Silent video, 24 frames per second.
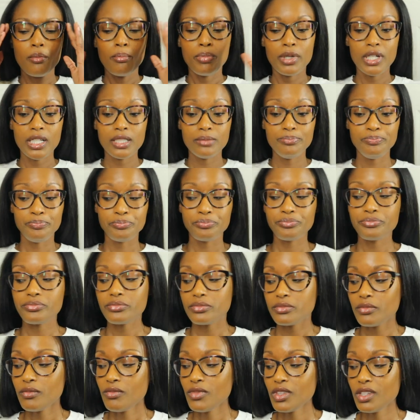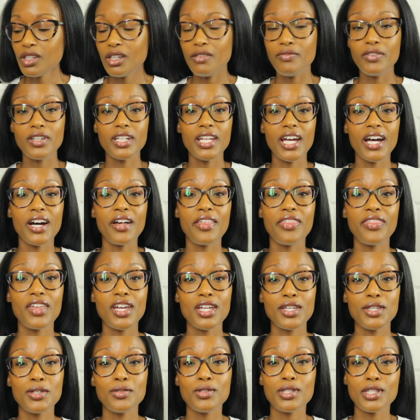But for now,
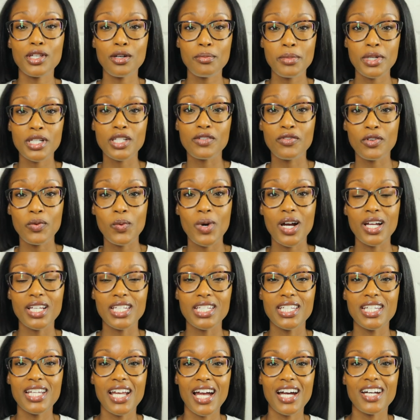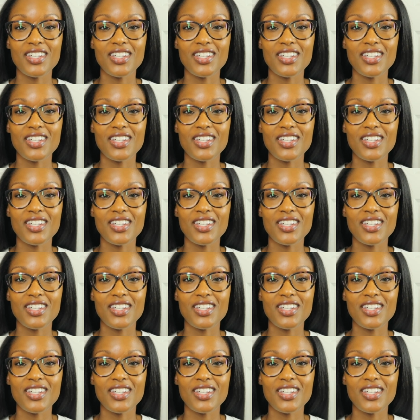thank you so much for watching.